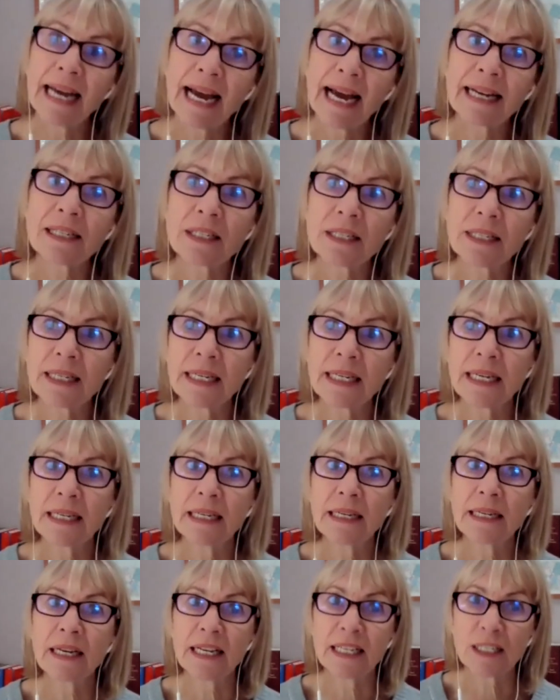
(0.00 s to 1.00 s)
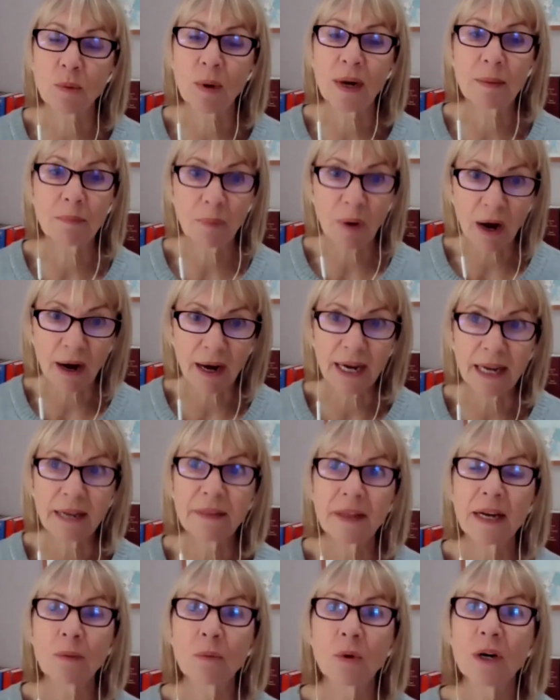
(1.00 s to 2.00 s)
as the years went by,
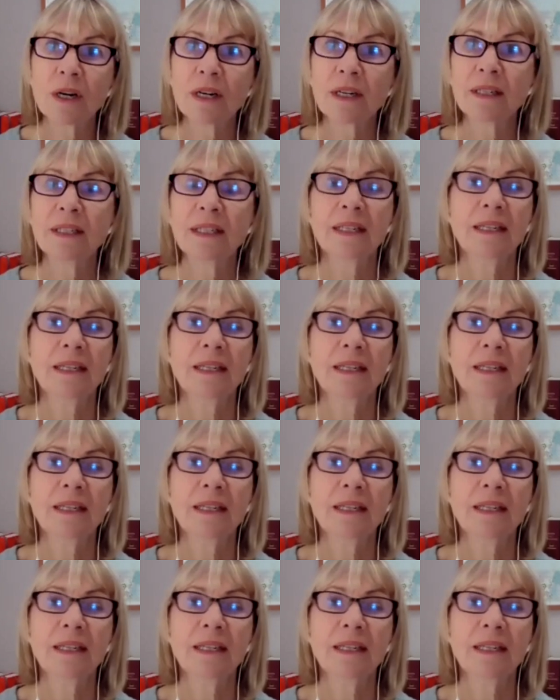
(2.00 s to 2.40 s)
there were